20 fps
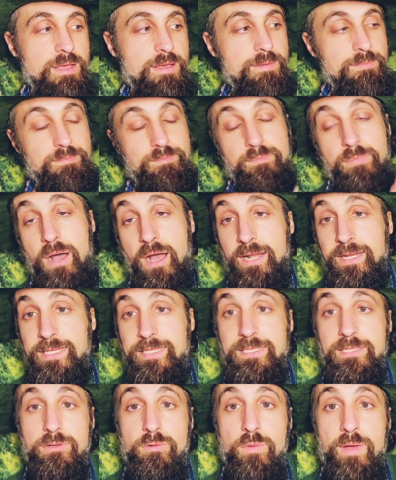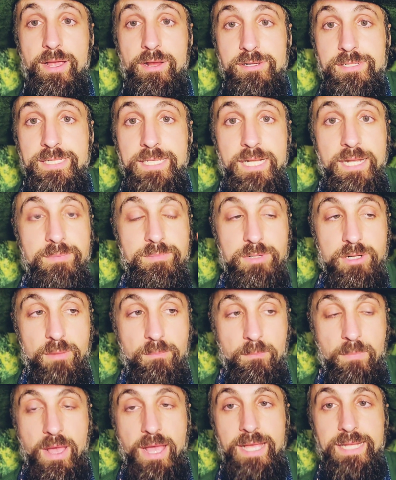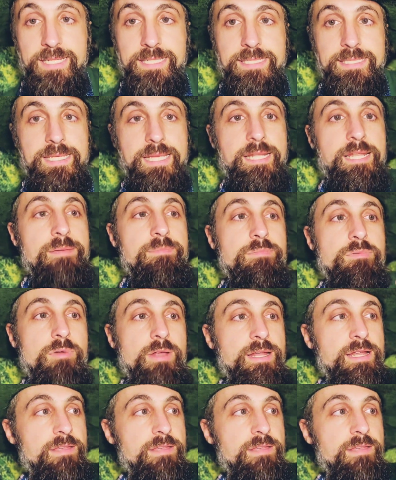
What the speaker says: bodies in a way are set up and our mind is set up, right?